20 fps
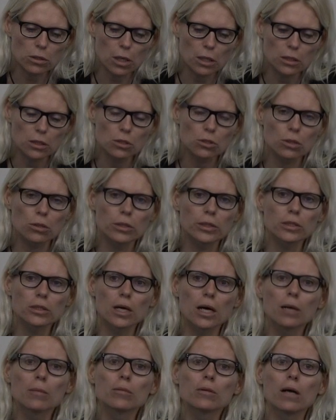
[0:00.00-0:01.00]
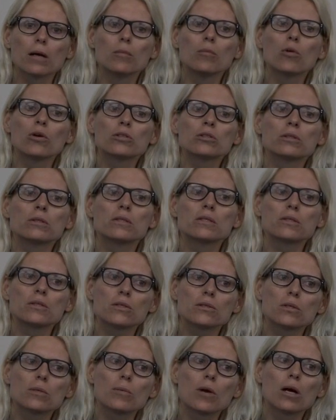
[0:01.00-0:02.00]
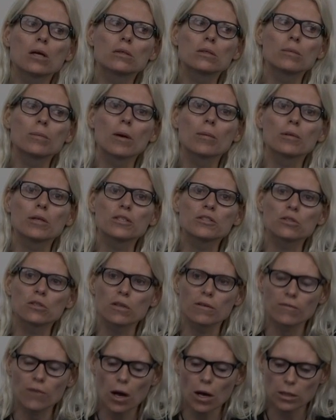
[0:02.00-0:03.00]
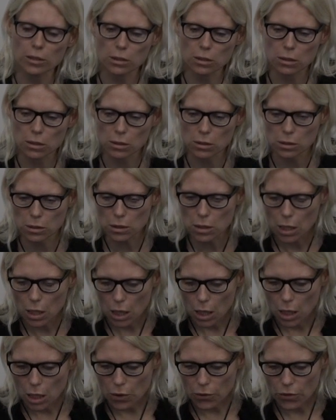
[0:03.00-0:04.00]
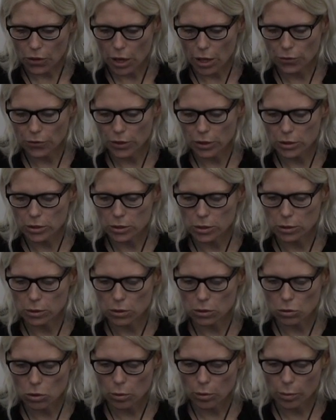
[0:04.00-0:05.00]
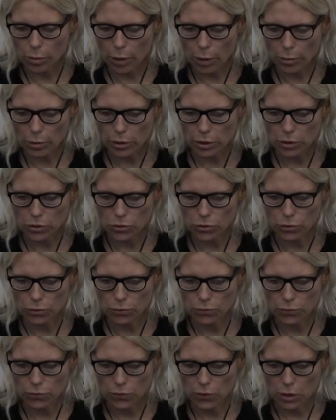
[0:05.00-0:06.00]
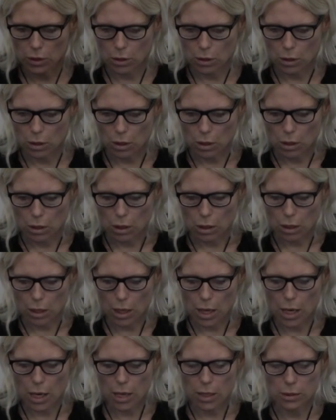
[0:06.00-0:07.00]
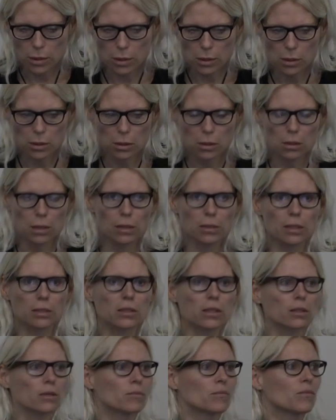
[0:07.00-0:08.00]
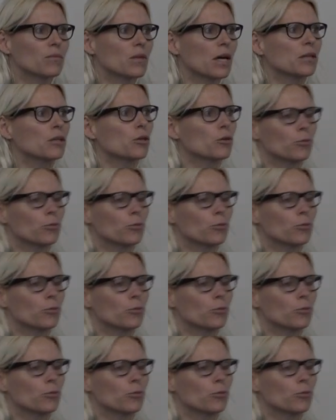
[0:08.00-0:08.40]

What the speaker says: study showing that there are more synesthetes among the population of autists than there's in the normal population. And that's it. Thank